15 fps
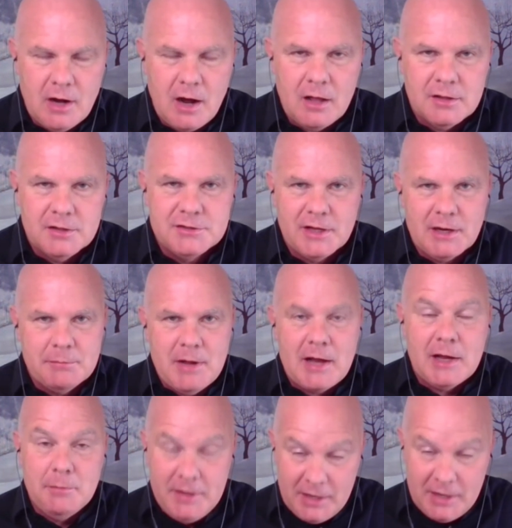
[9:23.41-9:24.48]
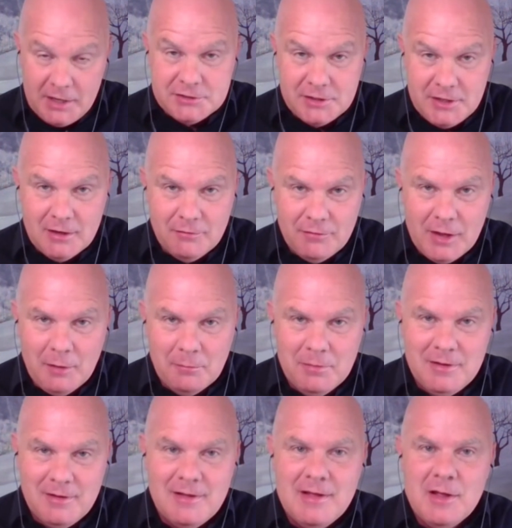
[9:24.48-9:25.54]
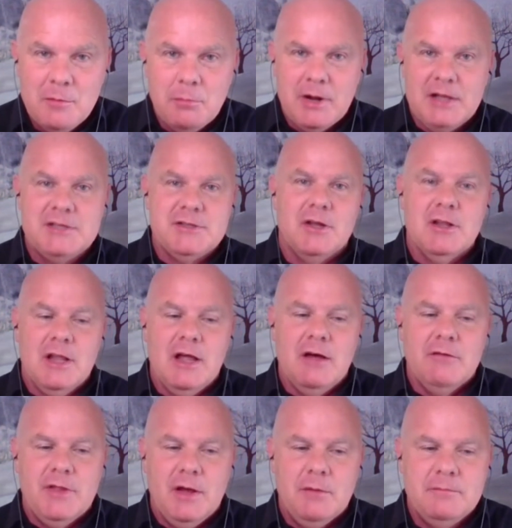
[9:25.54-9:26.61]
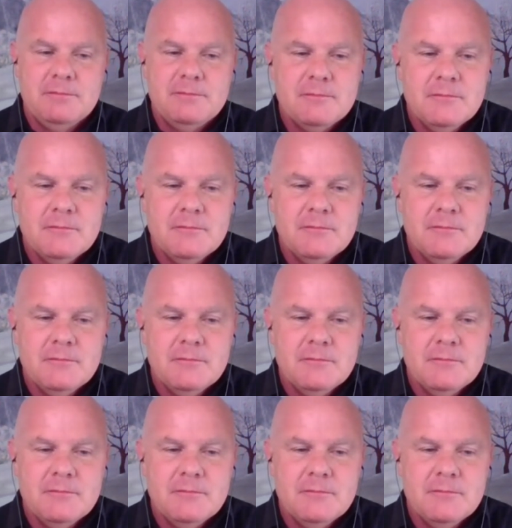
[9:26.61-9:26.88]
college said I'm not going to be an engineer of them, but I still love them.